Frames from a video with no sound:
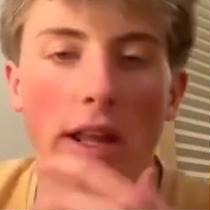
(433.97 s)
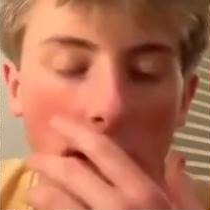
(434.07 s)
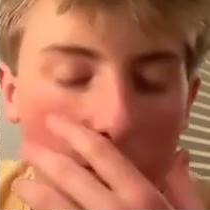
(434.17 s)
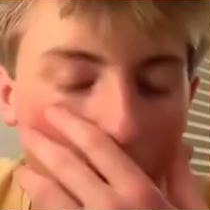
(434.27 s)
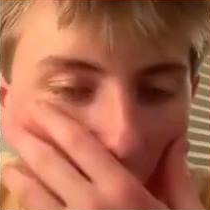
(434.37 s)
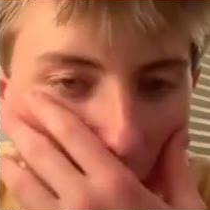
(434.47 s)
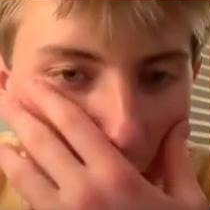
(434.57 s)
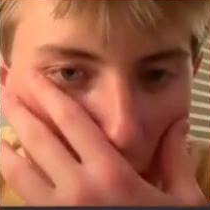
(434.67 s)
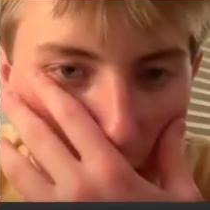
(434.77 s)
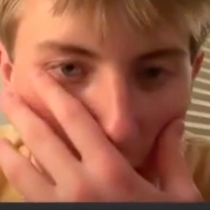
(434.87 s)
thinking to myself,
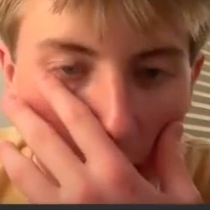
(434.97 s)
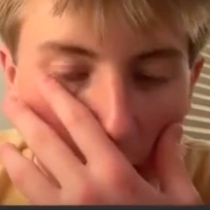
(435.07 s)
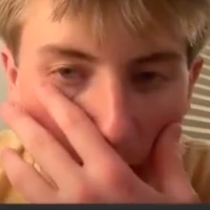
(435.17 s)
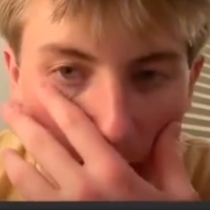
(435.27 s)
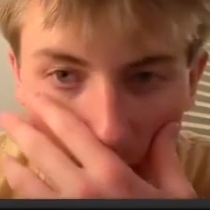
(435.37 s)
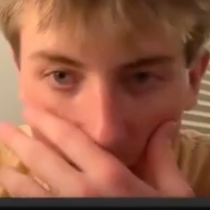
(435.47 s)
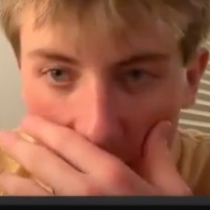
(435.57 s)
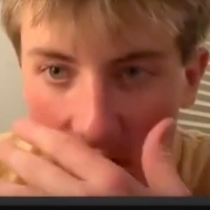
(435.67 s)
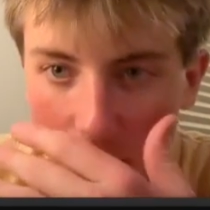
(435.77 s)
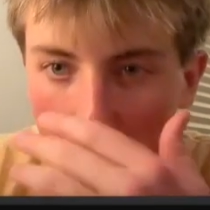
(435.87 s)
I was like,
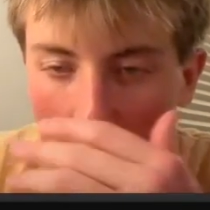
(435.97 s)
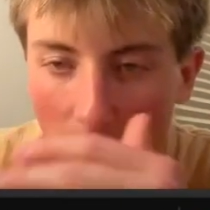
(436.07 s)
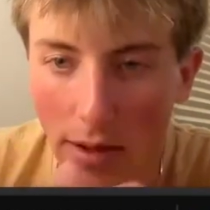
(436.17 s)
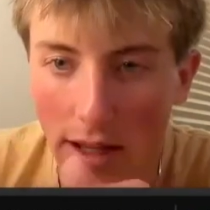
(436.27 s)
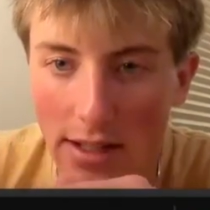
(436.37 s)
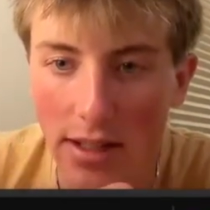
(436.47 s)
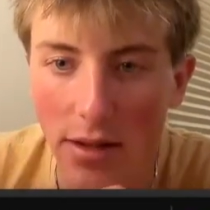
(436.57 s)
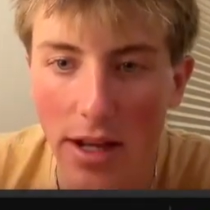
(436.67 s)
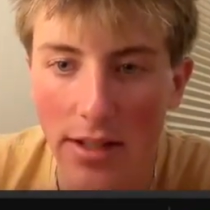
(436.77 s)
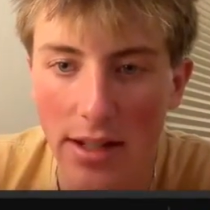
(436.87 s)
this probably isn't the
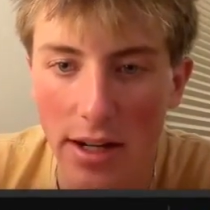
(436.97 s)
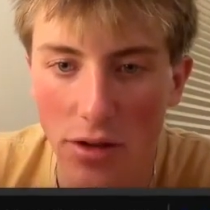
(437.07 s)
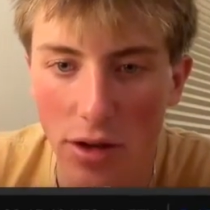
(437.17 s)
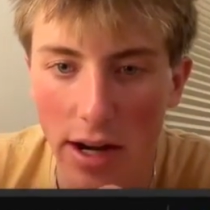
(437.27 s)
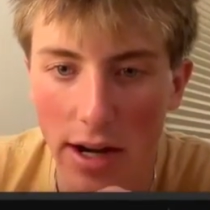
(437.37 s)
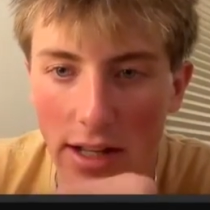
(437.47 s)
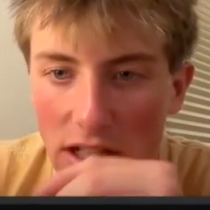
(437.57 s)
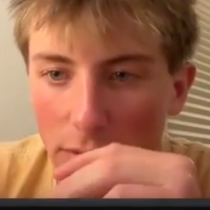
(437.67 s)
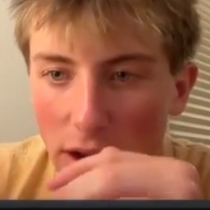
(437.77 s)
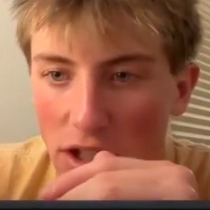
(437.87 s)
best day to trade,
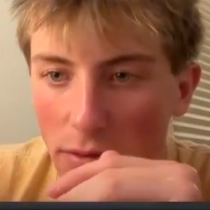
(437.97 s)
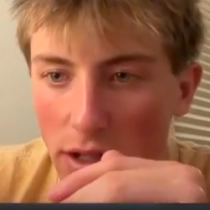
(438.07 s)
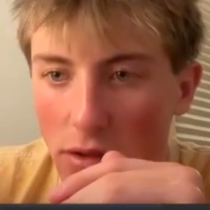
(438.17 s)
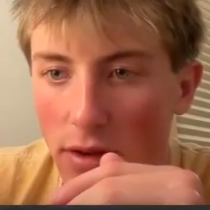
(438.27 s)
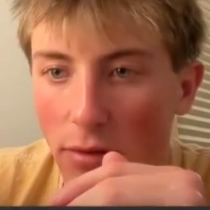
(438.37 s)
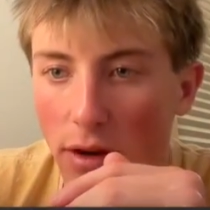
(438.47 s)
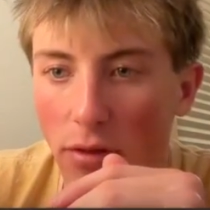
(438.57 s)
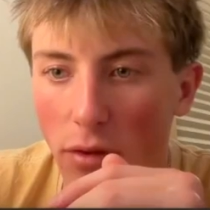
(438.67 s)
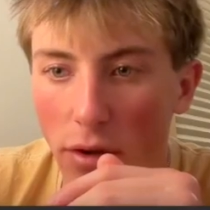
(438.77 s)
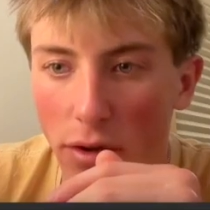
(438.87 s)
especially because we have red
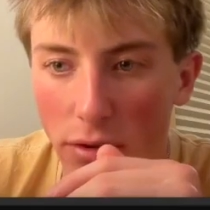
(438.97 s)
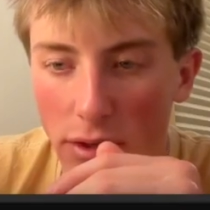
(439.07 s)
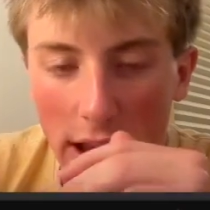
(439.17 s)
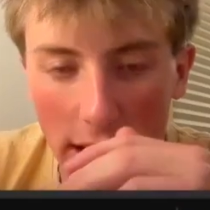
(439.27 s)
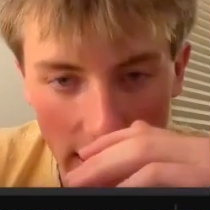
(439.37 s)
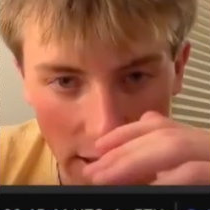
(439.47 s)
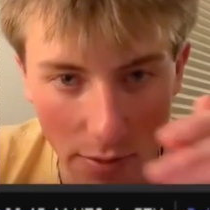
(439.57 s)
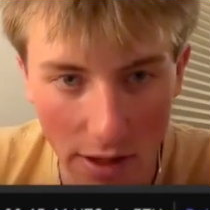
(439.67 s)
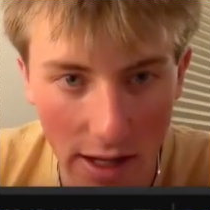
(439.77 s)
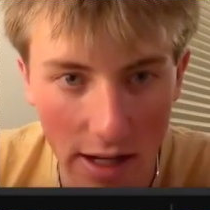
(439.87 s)
folder news in the
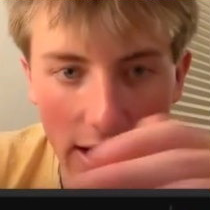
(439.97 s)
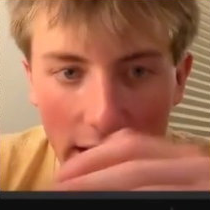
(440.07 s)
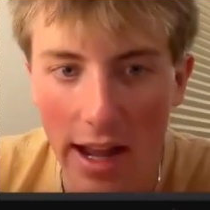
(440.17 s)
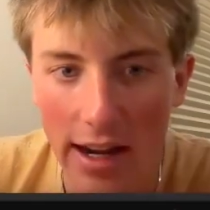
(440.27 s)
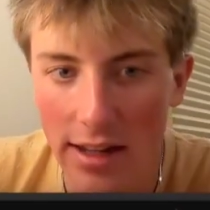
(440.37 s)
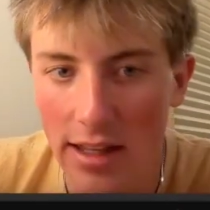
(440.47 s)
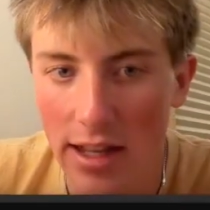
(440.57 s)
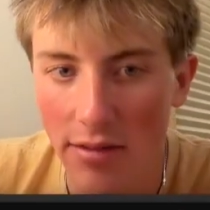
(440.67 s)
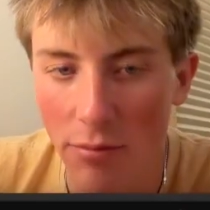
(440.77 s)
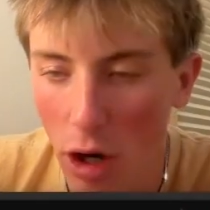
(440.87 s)
beginning and at the
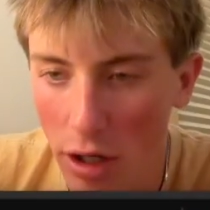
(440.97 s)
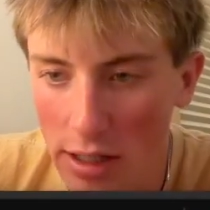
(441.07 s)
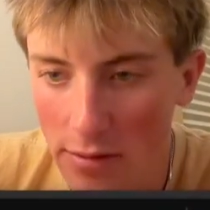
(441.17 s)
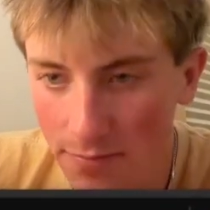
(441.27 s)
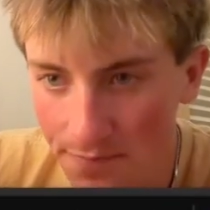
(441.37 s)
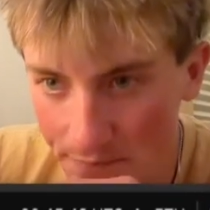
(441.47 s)
end of market.